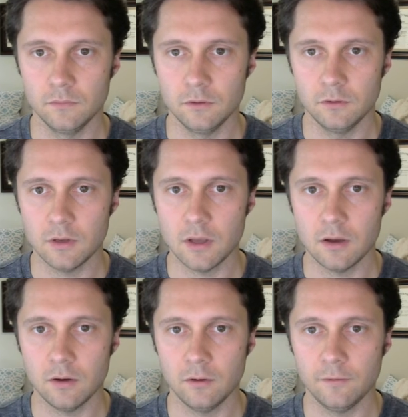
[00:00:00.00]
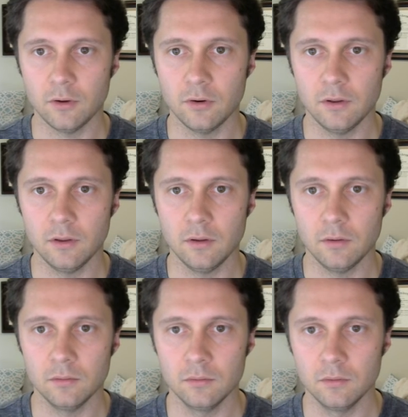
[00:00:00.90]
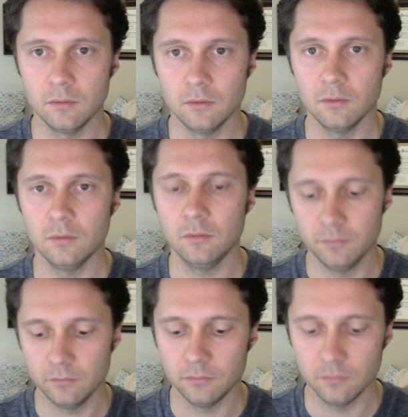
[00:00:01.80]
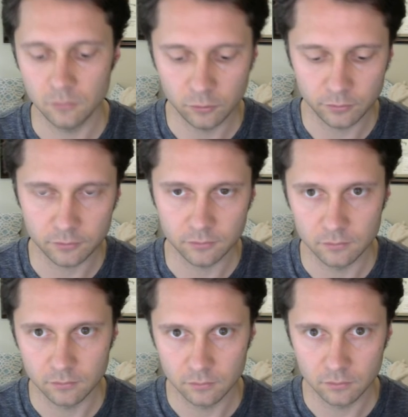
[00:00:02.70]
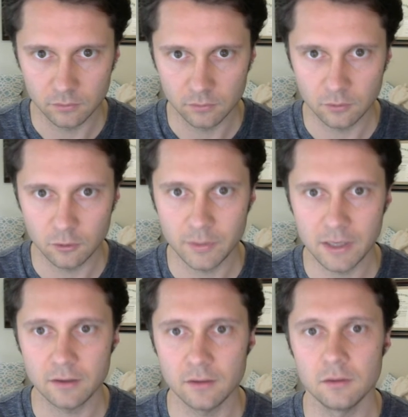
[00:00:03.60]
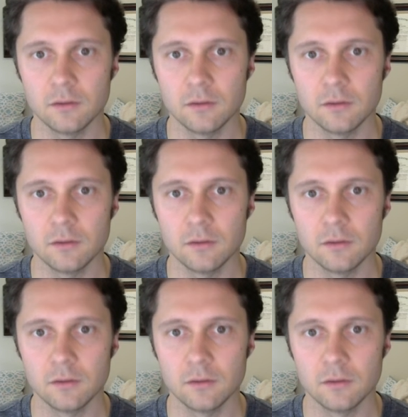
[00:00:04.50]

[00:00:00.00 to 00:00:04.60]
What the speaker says: So now if I go to hello, oops, go back.